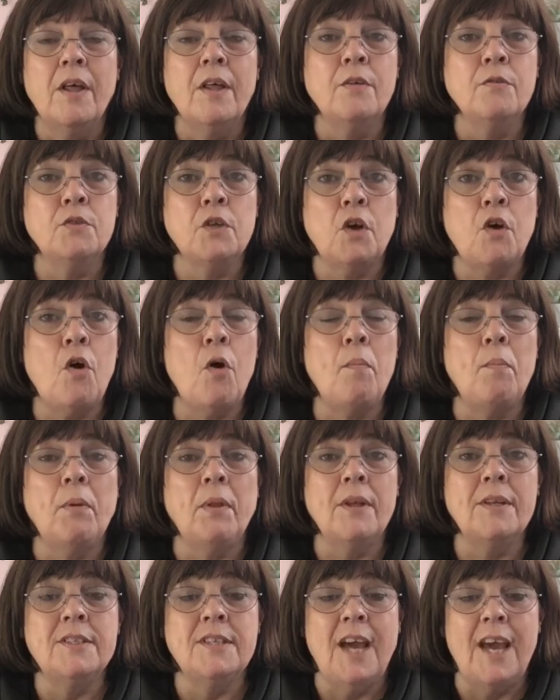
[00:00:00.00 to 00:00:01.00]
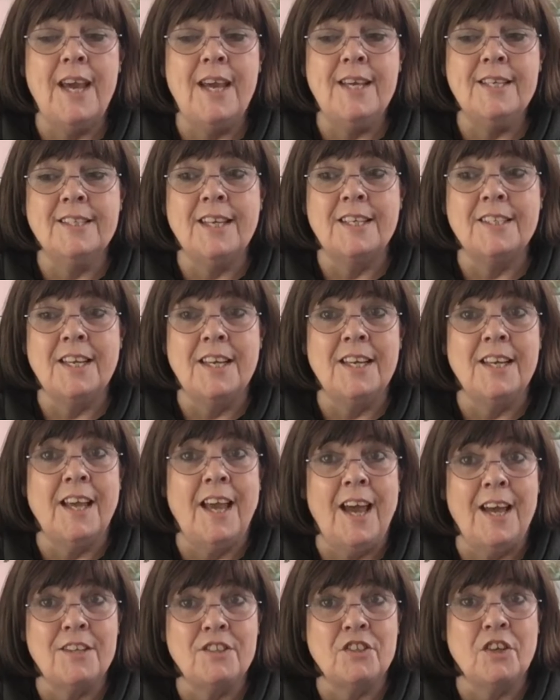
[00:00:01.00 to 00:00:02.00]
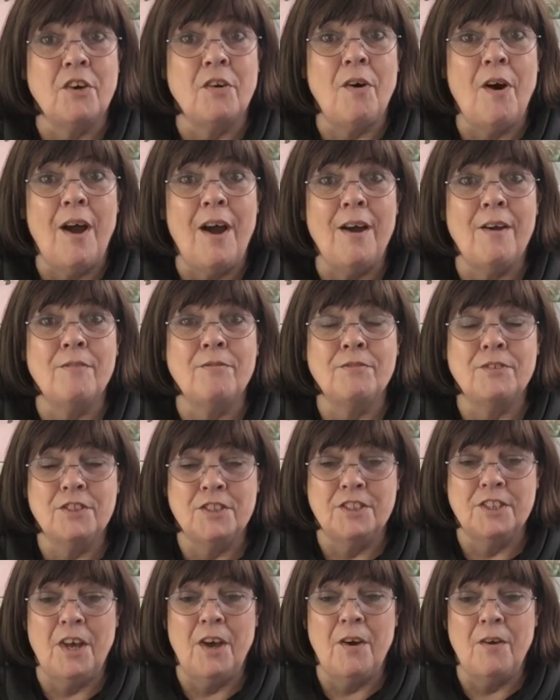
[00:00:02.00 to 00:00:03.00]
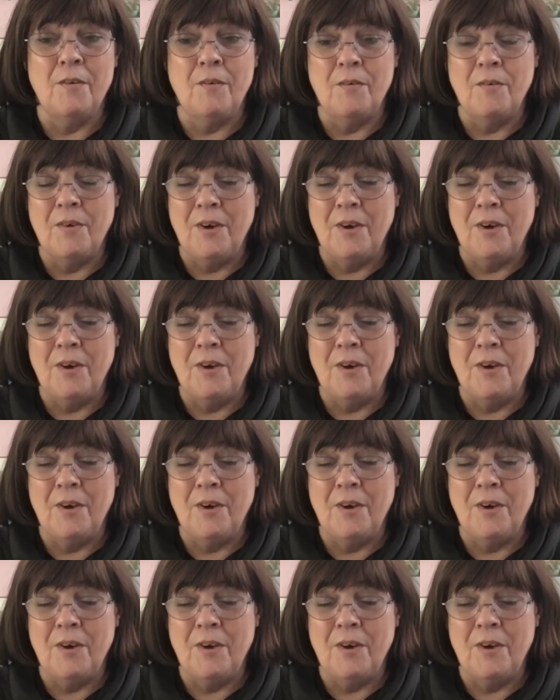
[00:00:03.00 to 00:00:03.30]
was a couple of days I didn't get to craft, so